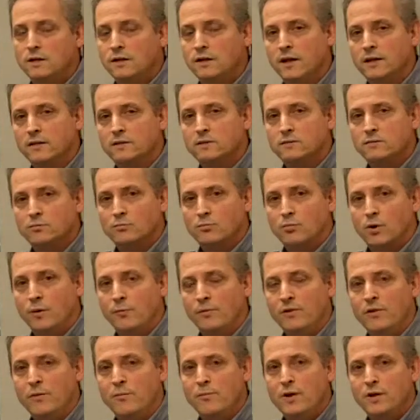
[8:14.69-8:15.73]
and that's
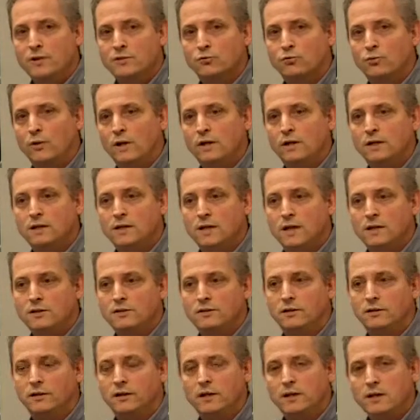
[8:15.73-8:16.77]
probably the best way to
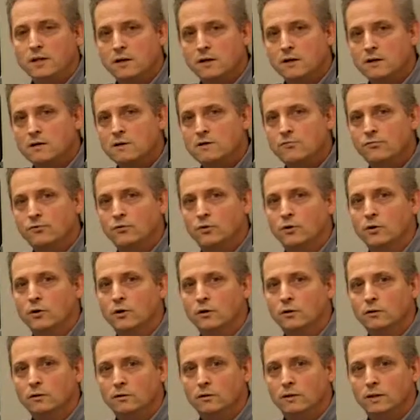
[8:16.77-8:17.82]
gauge the linearity
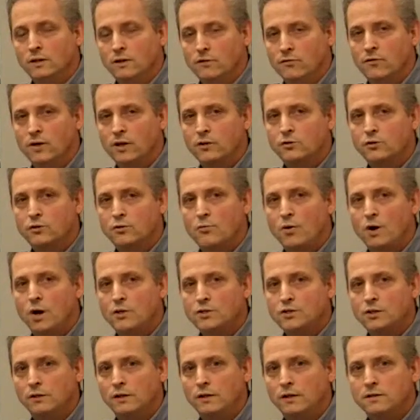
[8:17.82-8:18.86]
for like a vector
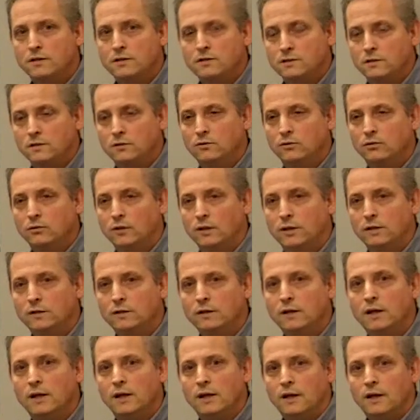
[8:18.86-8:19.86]
modulated signal like